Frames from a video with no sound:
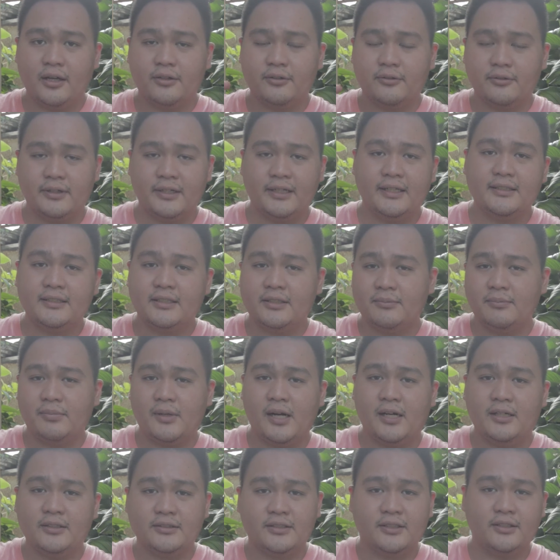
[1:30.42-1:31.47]
greens and
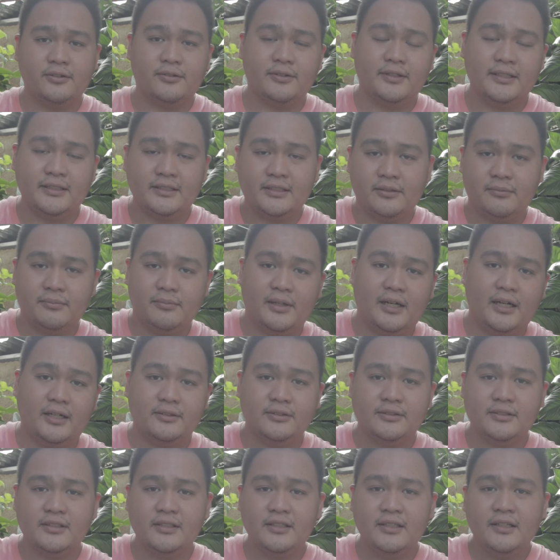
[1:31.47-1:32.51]
browns and greens and
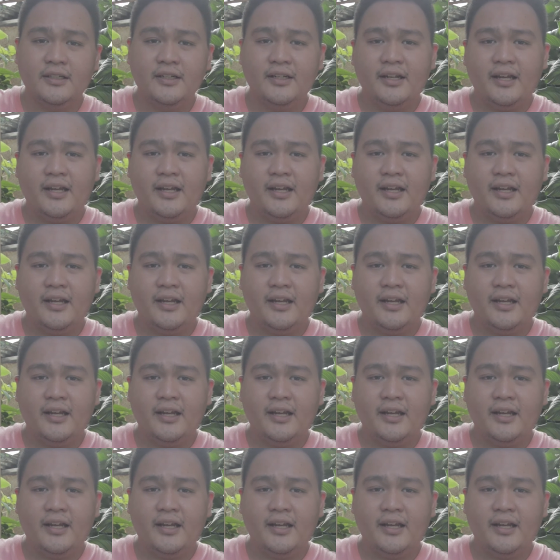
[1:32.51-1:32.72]
browns,